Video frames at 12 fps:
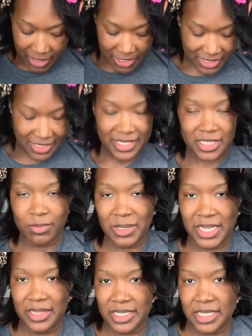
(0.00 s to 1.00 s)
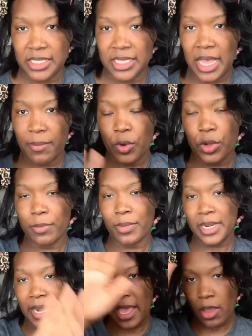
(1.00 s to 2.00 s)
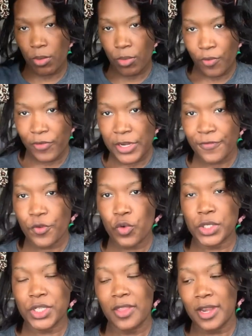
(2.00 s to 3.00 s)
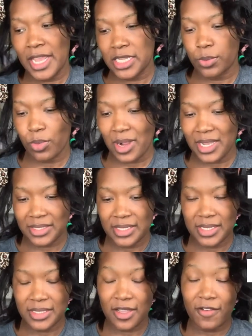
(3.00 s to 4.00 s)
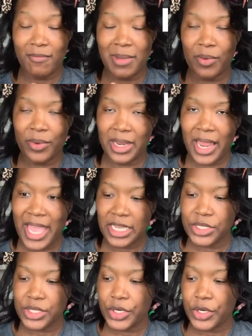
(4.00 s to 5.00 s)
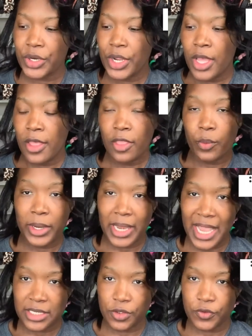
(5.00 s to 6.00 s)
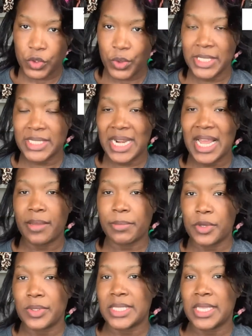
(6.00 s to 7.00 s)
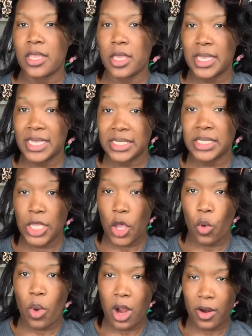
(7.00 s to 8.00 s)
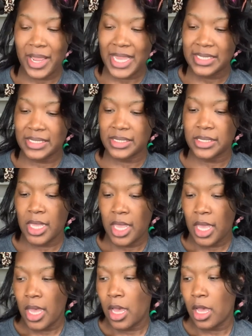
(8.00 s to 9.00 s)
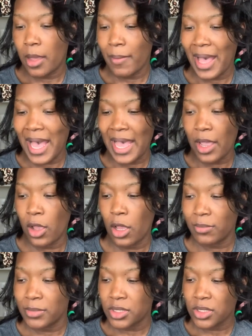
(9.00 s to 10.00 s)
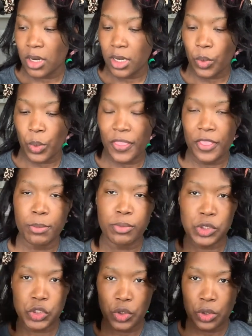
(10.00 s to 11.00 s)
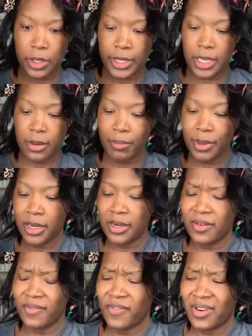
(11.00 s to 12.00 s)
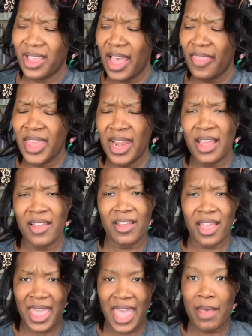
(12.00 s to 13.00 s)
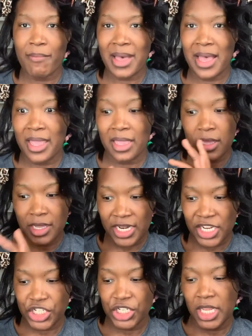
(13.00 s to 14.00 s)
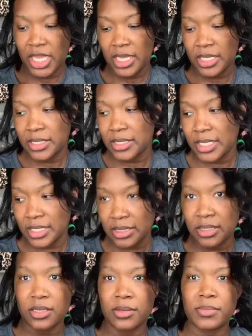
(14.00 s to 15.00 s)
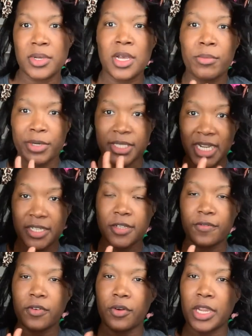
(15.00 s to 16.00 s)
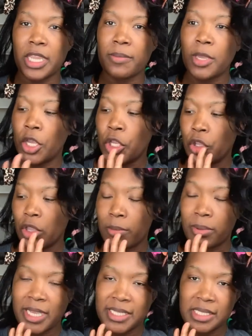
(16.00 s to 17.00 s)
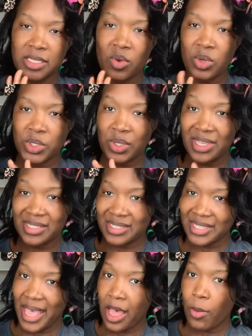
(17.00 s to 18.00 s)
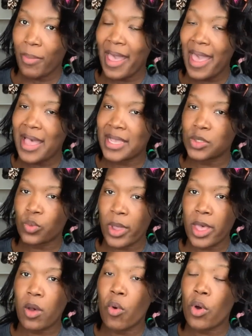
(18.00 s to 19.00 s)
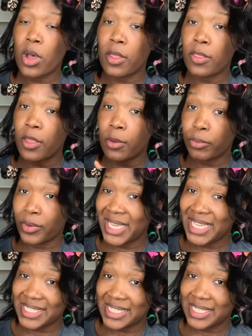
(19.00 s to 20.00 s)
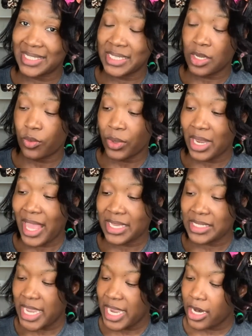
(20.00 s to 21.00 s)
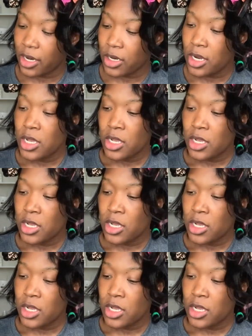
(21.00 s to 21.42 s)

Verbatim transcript: just explain this because i'm going to be now moving forward to the next process of my relaxer the relaxer choice that i'm using the, is the ors um, I started with the petroleum, but forgot that I had my conditioning system protective cream. You can place this onto the scalp as well on the pre-existing relaxed hair.